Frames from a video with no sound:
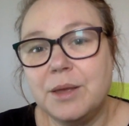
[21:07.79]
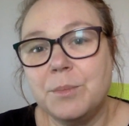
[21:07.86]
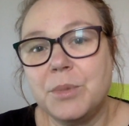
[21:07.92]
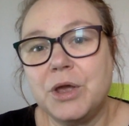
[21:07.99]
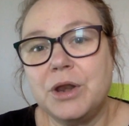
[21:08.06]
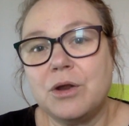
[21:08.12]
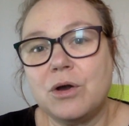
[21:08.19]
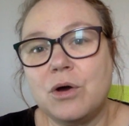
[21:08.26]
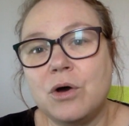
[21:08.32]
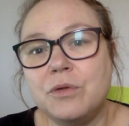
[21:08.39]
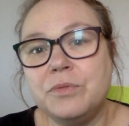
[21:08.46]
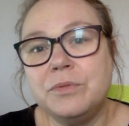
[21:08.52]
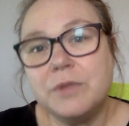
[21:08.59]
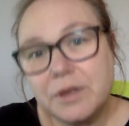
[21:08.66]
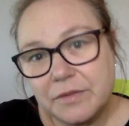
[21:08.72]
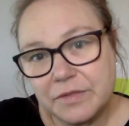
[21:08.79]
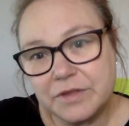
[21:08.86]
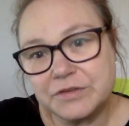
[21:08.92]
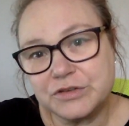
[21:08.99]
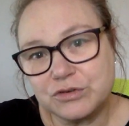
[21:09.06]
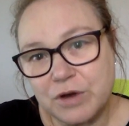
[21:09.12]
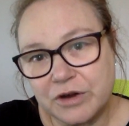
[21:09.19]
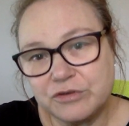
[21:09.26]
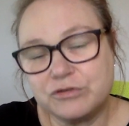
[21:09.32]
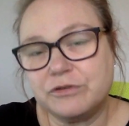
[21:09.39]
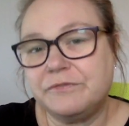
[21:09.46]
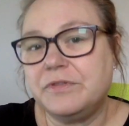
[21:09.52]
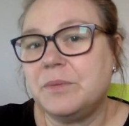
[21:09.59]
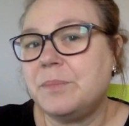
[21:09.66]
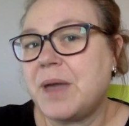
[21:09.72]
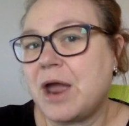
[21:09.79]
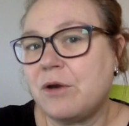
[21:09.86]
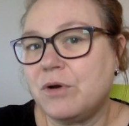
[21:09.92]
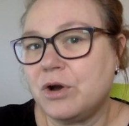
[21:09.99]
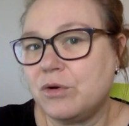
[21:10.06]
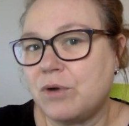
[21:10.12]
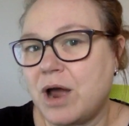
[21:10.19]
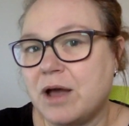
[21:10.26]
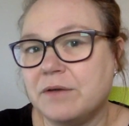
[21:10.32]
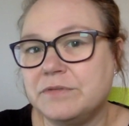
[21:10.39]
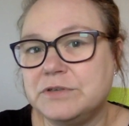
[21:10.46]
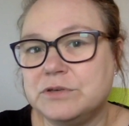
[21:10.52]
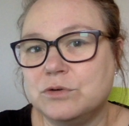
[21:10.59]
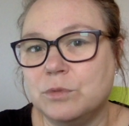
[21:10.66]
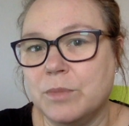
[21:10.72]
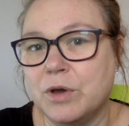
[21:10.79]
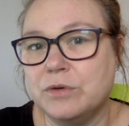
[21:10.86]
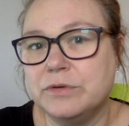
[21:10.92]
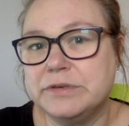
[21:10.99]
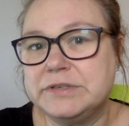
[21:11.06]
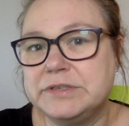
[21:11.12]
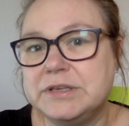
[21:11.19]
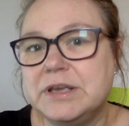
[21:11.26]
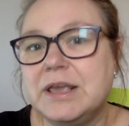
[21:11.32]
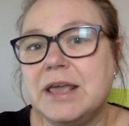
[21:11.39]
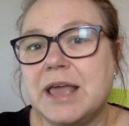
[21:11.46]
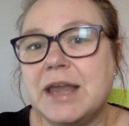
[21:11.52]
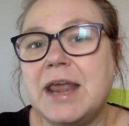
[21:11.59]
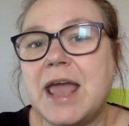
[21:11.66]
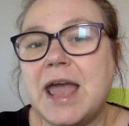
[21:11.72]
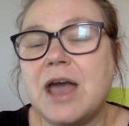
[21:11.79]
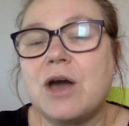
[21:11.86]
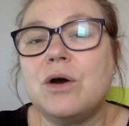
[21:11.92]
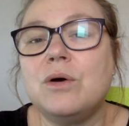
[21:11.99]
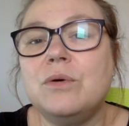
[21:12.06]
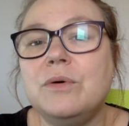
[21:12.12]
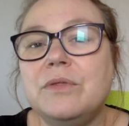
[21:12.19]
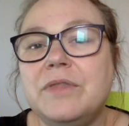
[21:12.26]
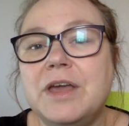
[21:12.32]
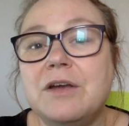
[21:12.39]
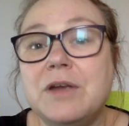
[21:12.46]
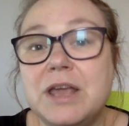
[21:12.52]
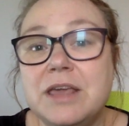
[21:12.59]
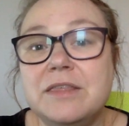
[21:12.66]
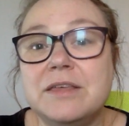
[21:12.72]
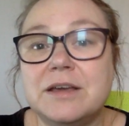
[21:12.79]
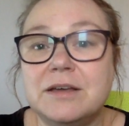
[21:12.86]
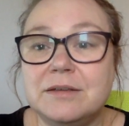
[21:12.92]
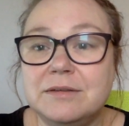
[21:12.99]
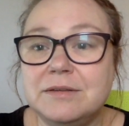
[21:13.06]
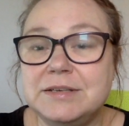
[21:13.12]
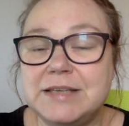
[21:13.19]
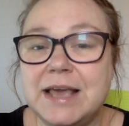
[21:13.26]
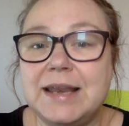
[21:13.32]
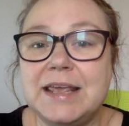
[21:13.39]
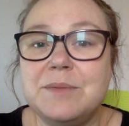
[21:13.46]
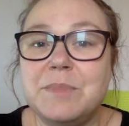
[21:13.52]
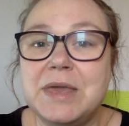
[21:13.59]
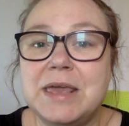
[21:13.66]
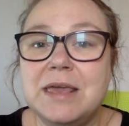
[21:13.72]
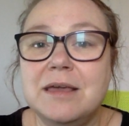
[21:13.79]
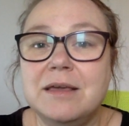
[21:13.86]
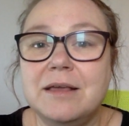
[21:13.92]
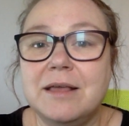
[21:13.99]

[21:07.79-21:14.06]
but on the structure of the paragraphs almost, and how they're either telling me